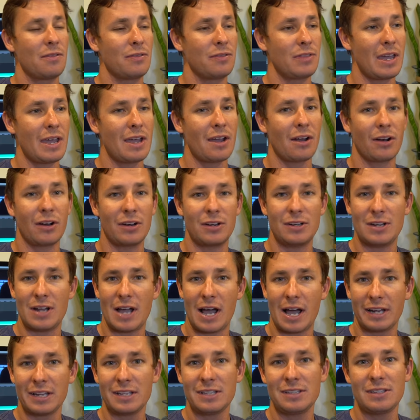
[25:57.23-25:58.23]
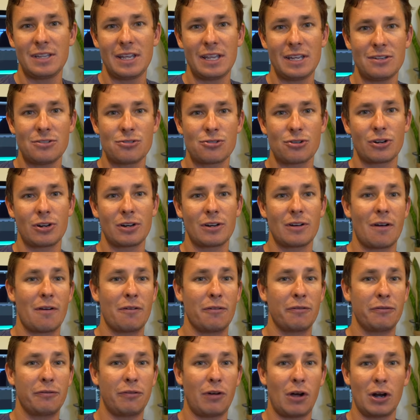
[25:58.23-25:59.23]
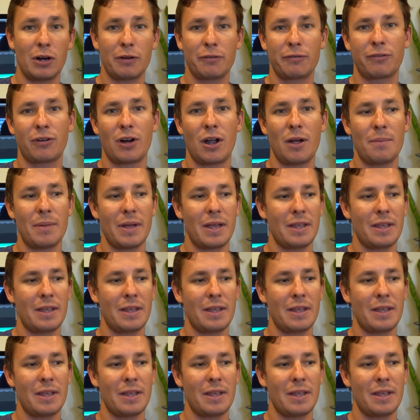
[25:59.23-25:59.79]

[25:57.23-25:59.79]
they are not endangered. Far from